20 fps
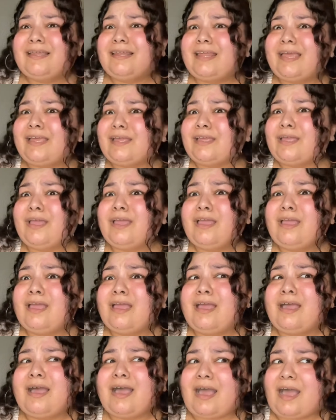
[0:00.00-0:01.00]
Like,
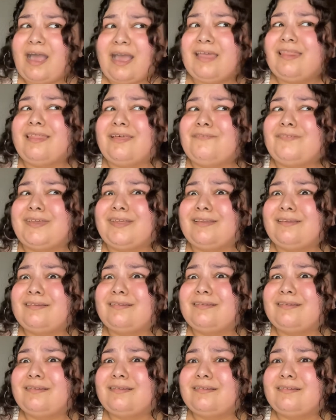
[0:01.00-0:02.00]
I love it.
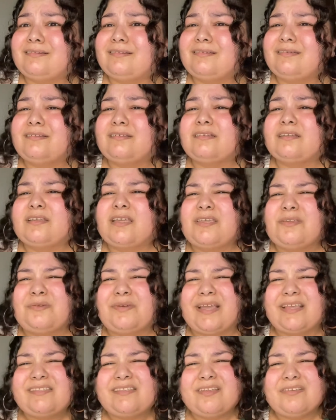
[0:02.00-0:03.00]
Can you
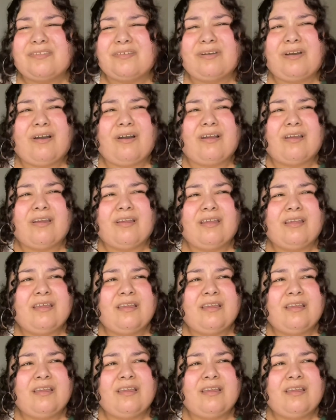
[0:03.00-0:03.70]
guys hear the car?